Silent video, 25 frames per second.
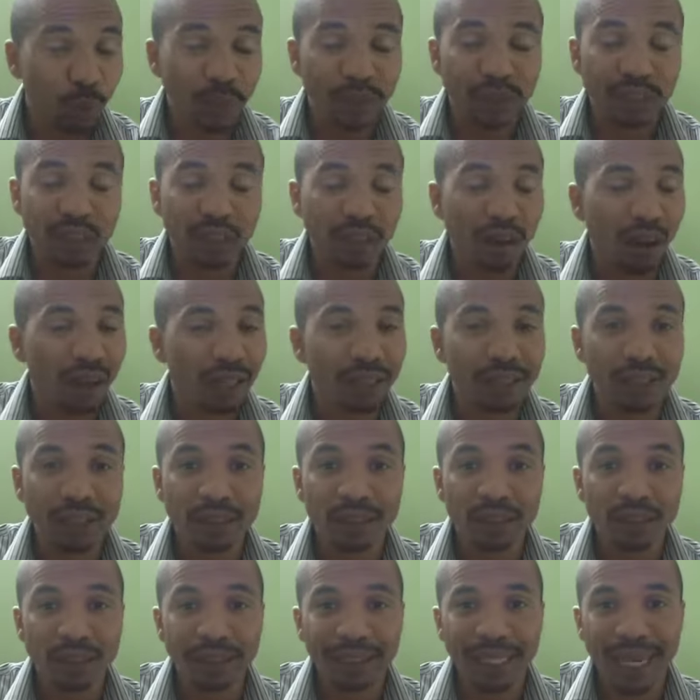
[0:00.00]
question and
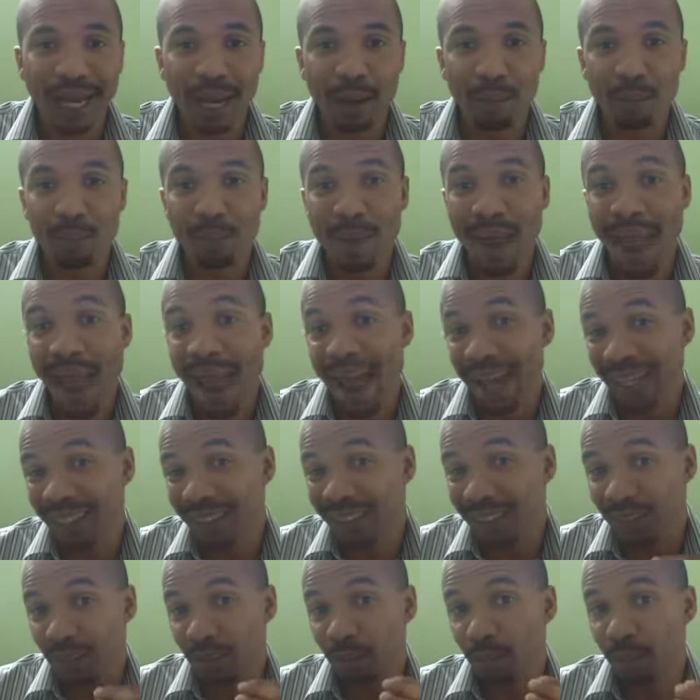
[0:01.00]
answers
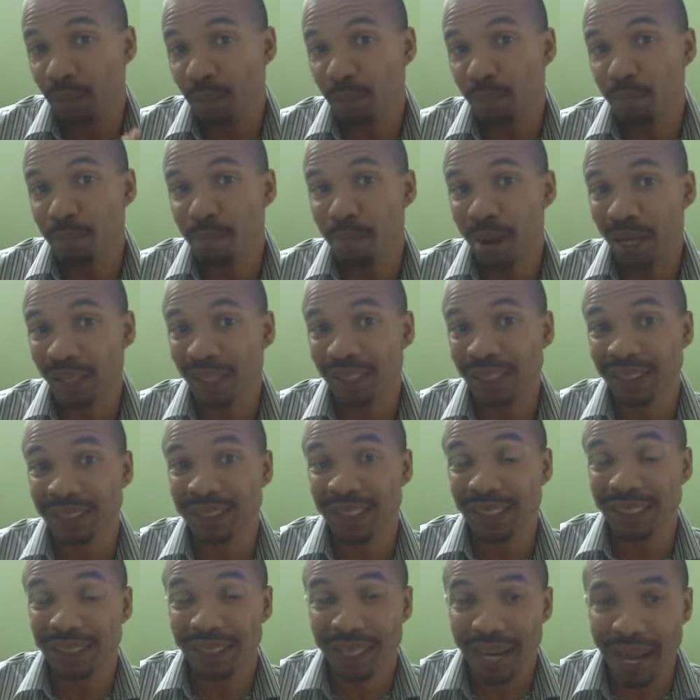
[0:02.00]
as much
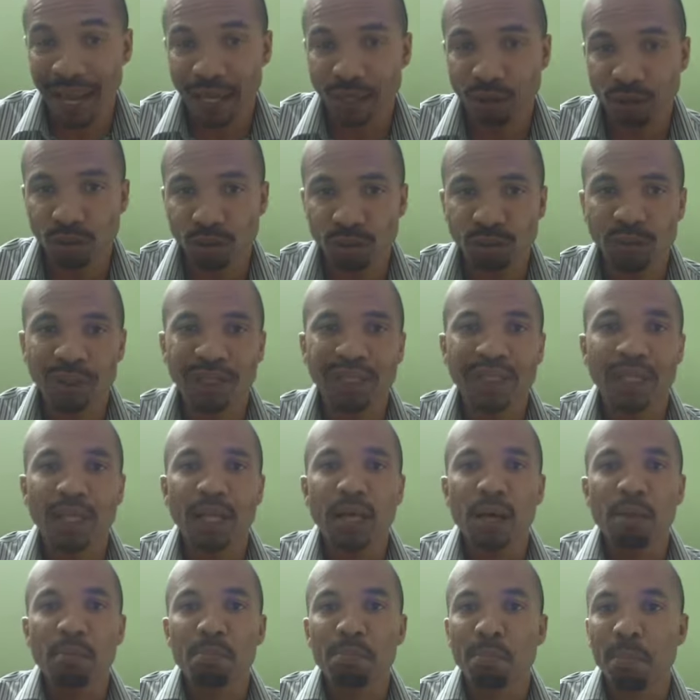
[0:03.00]
as I'd like to,
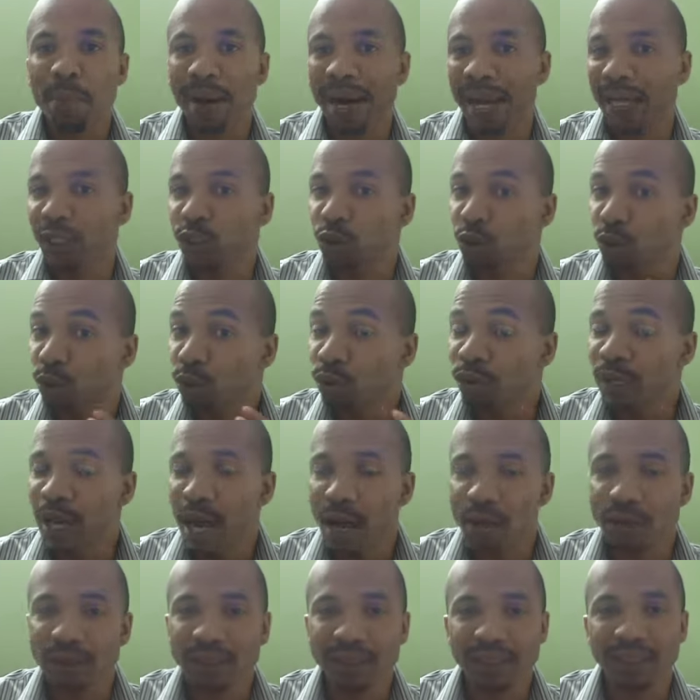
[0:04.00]
but I do
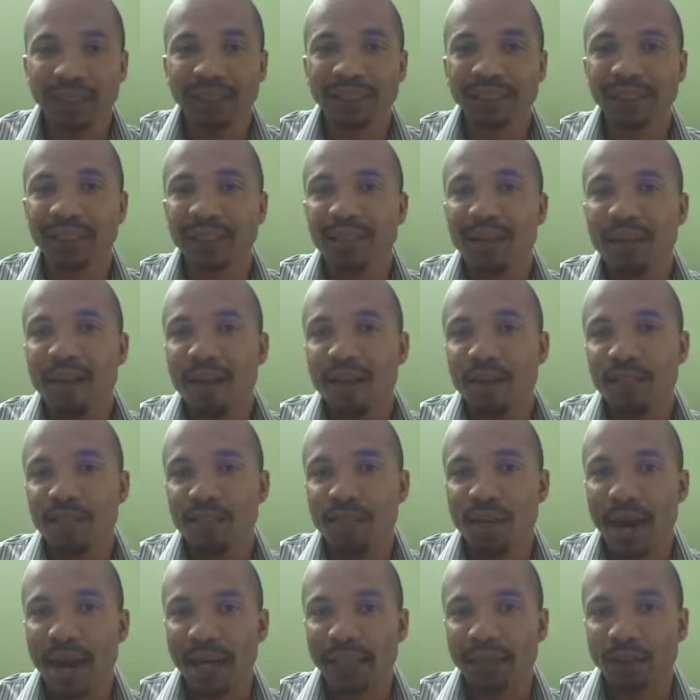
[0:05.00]
notice
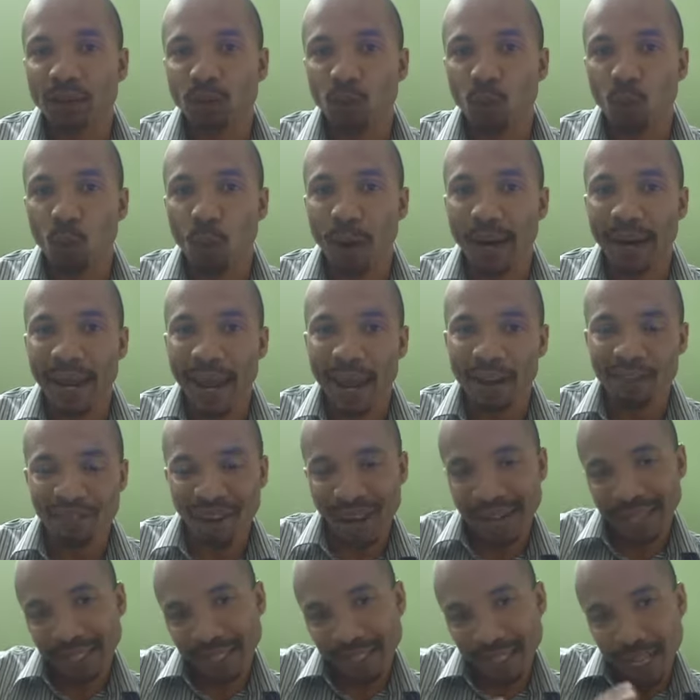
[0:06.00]
that
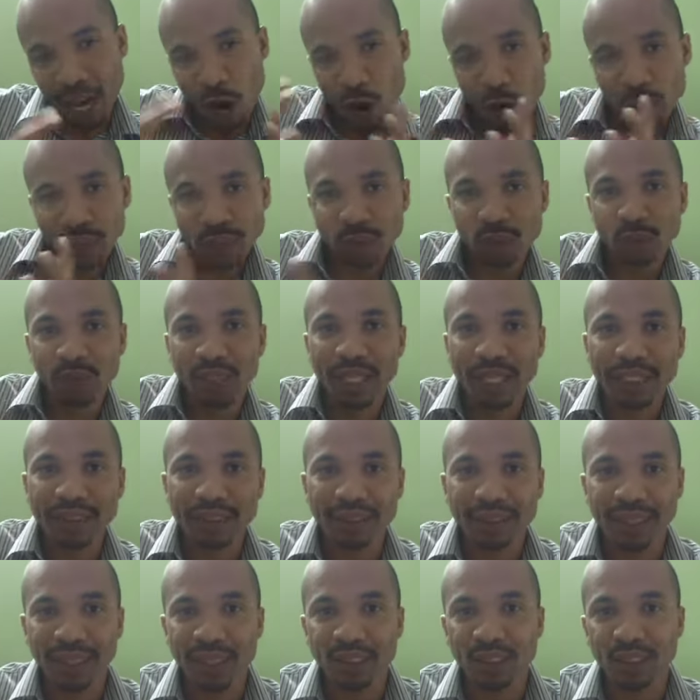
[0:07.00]
whenever I go into
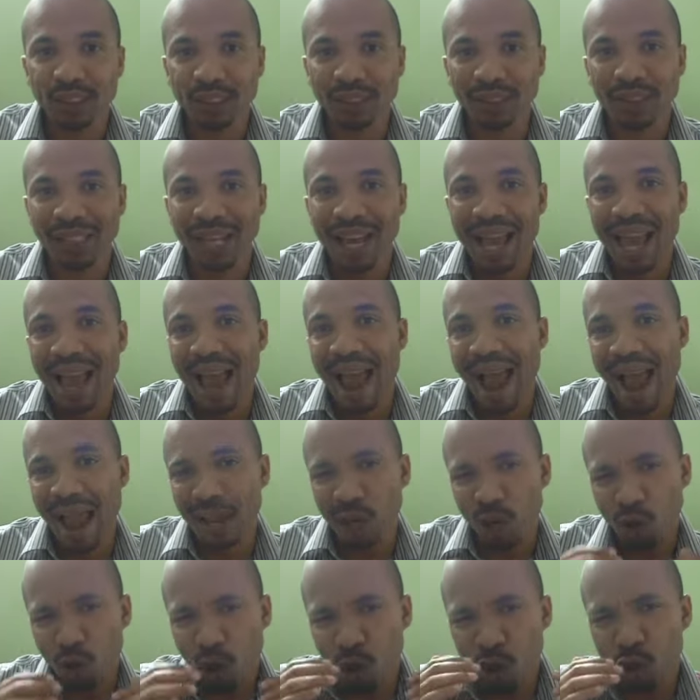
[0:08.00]
that section,
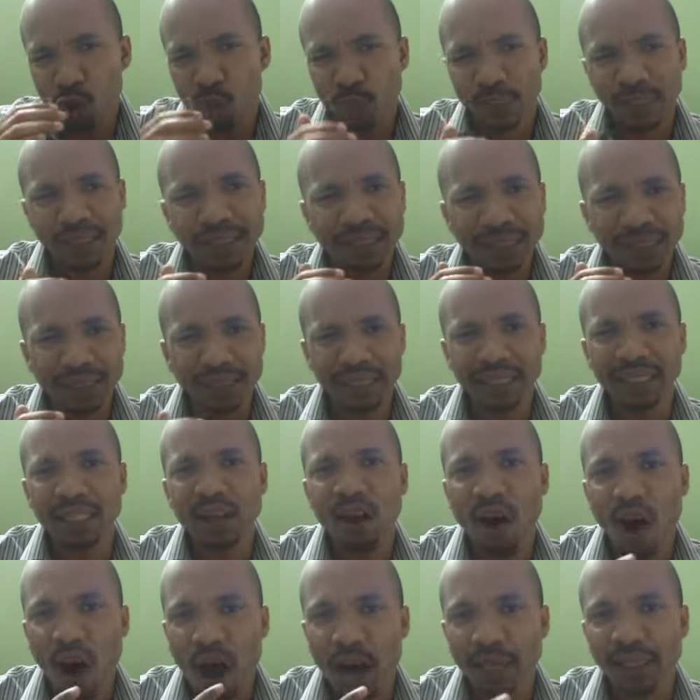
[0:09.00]
I always
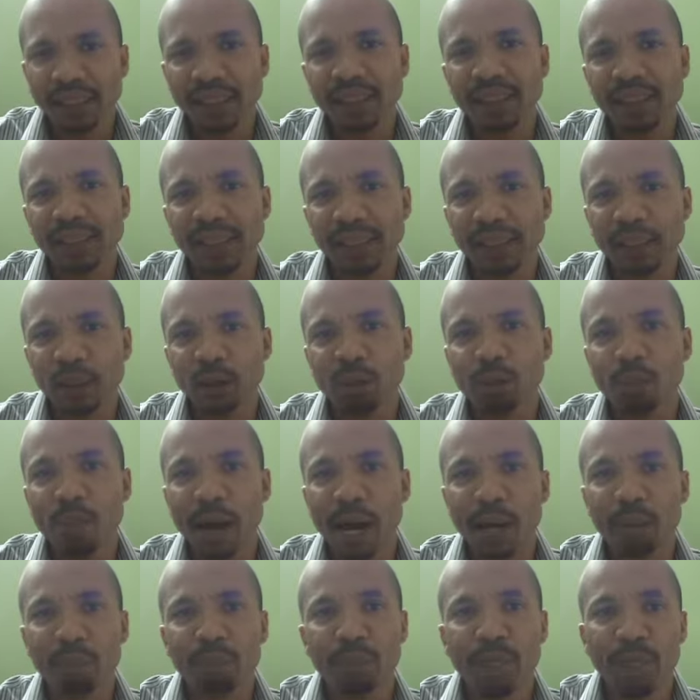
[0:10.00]
see answers
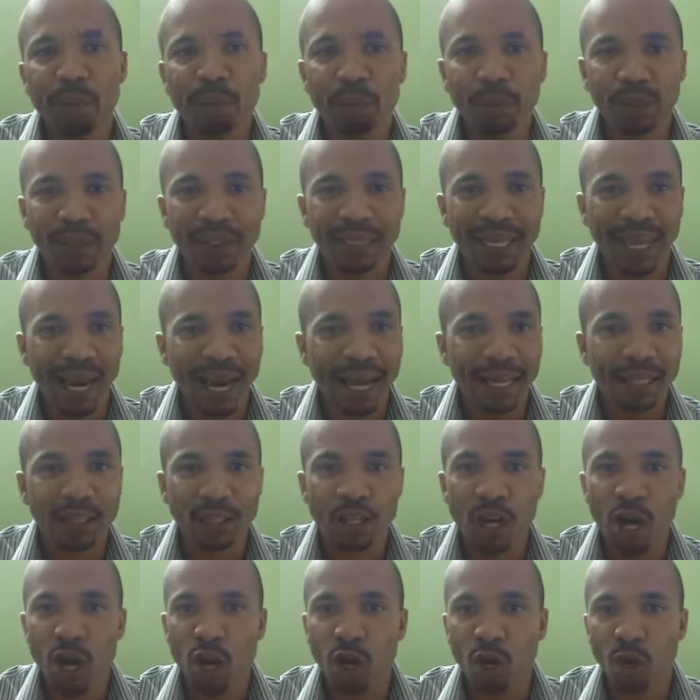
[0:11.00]
by people that I
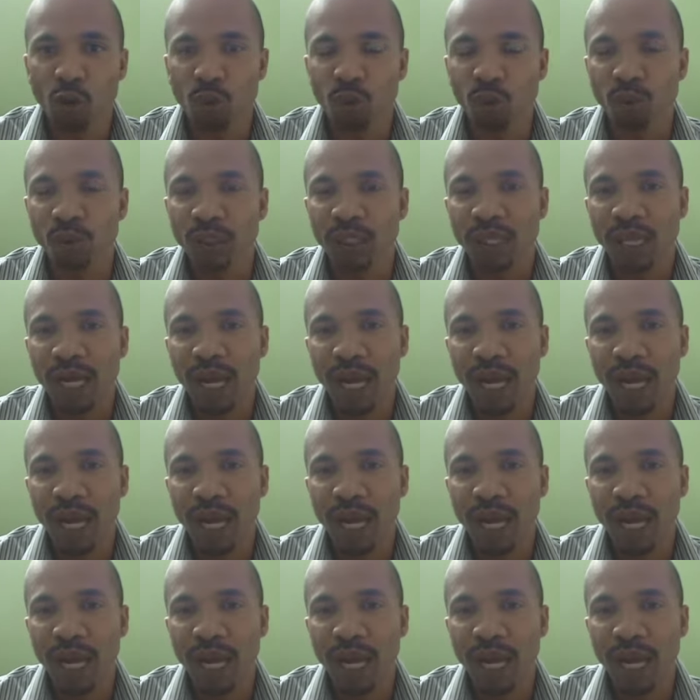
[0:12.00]
know